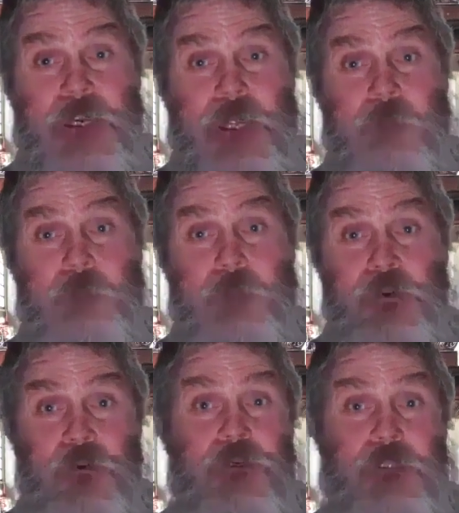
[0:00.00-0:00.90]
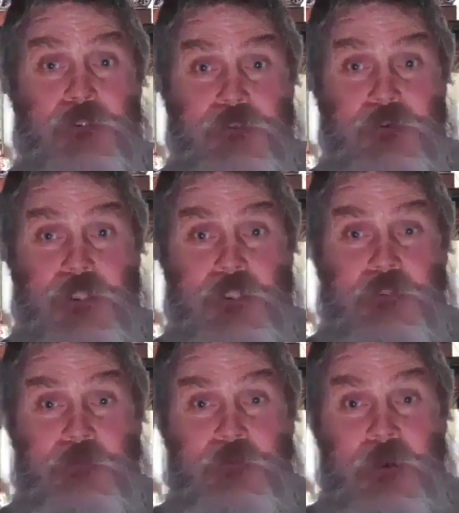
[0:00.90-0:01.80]
and understand how
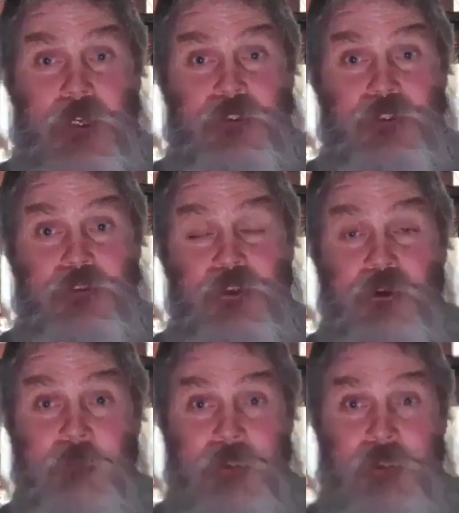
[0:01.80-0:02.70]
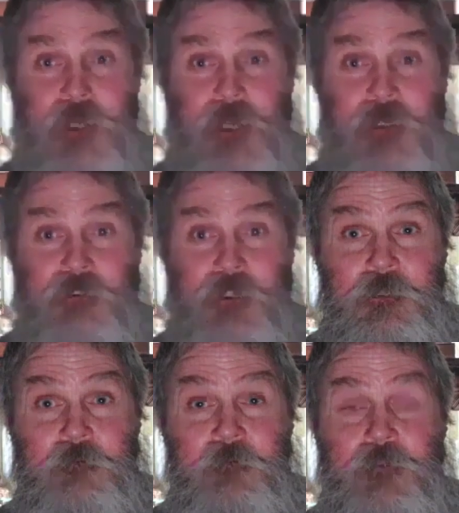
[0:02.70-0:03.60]
poorly Judaism has
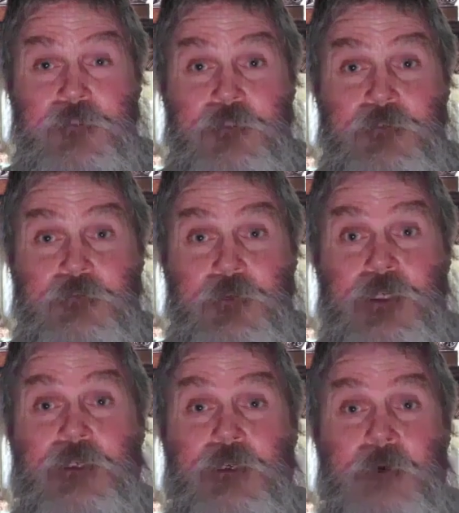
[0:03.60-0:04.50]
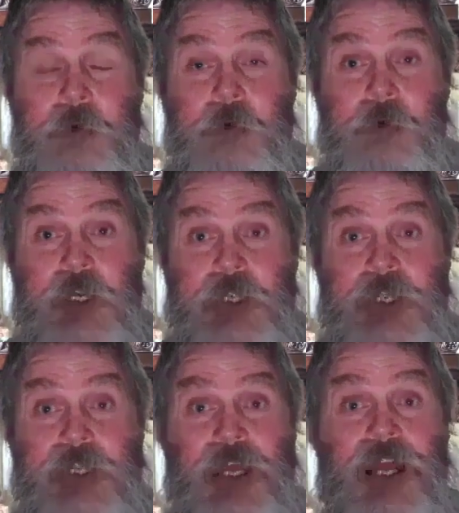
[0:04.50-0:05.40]
interpreted Isaiah
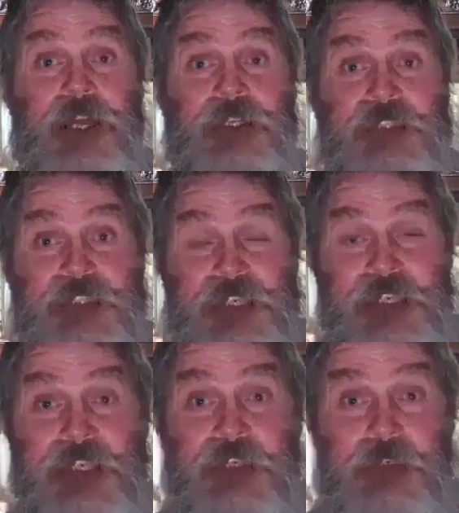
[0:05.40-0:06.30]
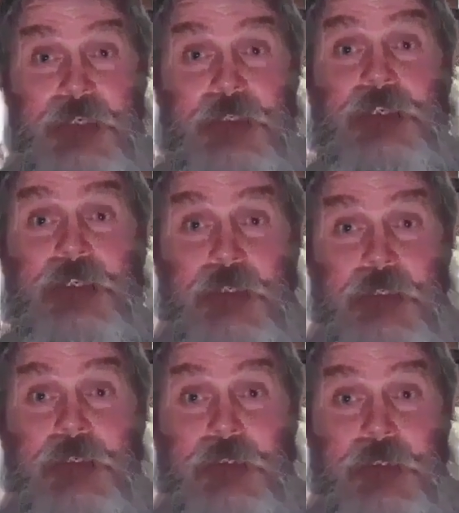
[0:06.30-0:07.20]
53 and that God is
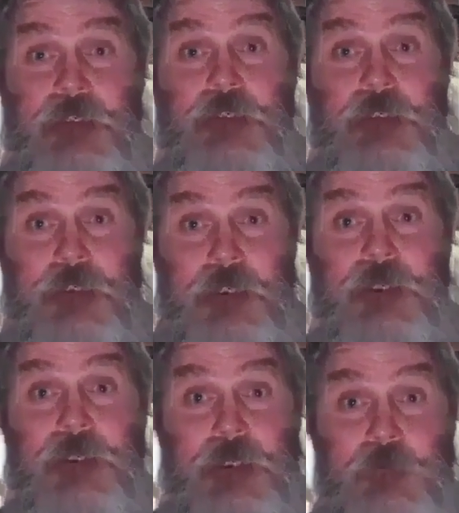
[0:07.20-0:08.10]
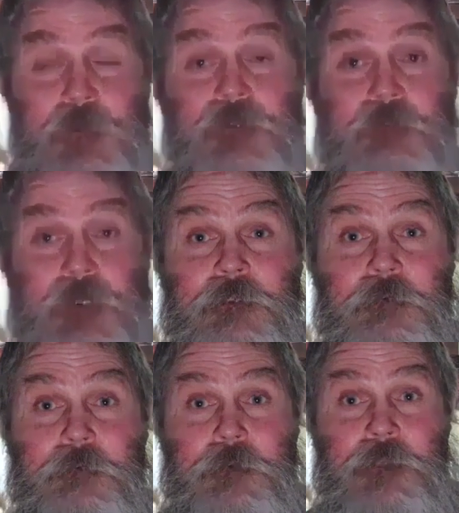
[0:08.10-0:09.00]
literally,
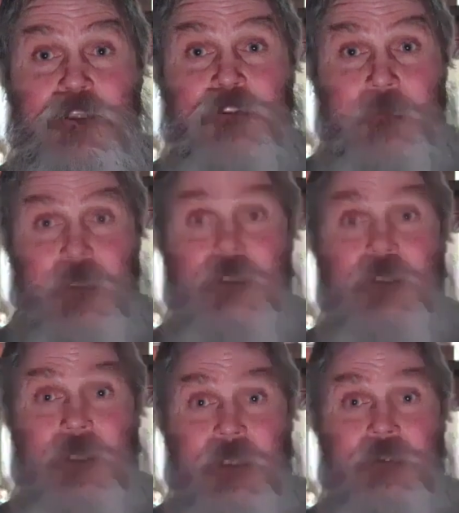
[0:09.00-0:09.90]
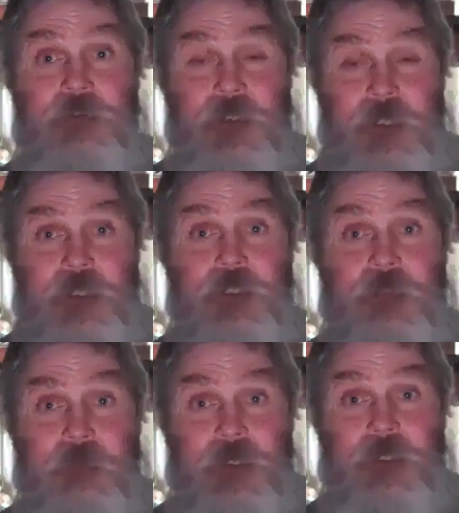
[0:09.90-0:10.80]
literally with me. His spirit
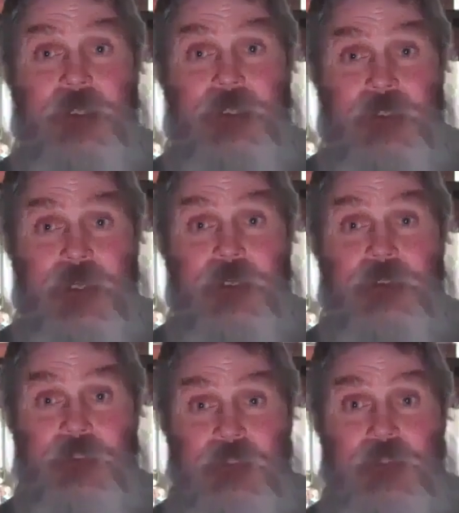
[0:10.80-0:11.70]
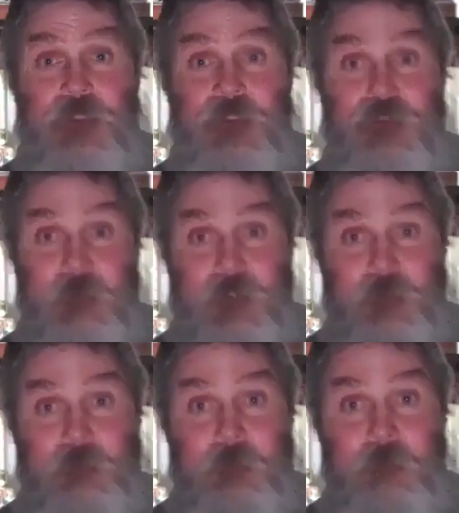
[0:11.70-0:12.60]
entered into me and God
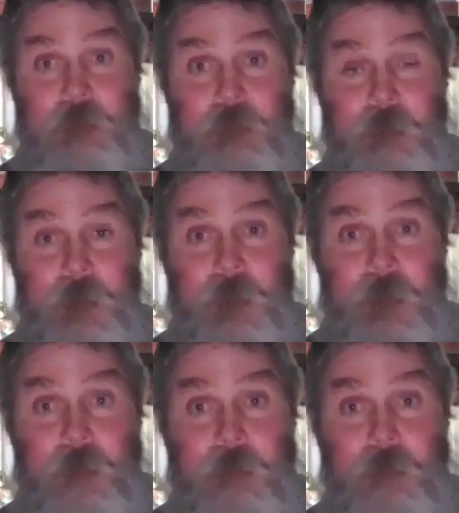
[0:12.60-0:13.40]
is in his spirit.